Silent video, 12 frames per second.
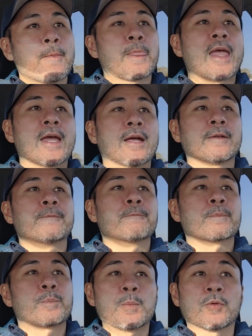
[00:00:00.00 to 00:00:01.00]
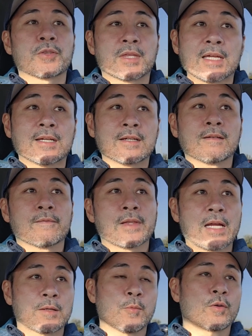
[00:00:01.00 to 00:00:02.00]
And people think
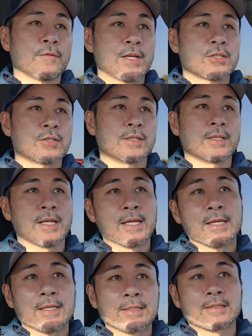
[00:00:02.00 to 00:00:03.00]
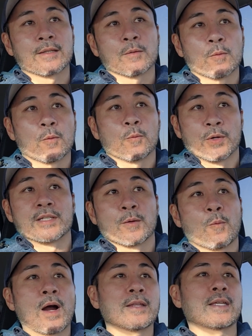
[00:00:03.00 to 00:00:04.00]
lack of motivation is the
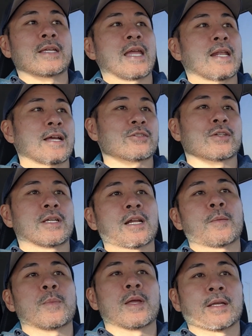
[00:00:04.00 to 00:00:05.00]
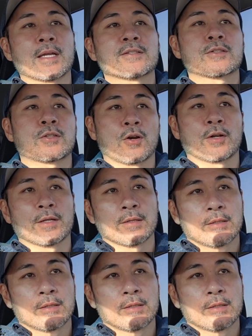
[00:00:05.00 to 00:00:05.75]
reason why they can't actually get up and get started.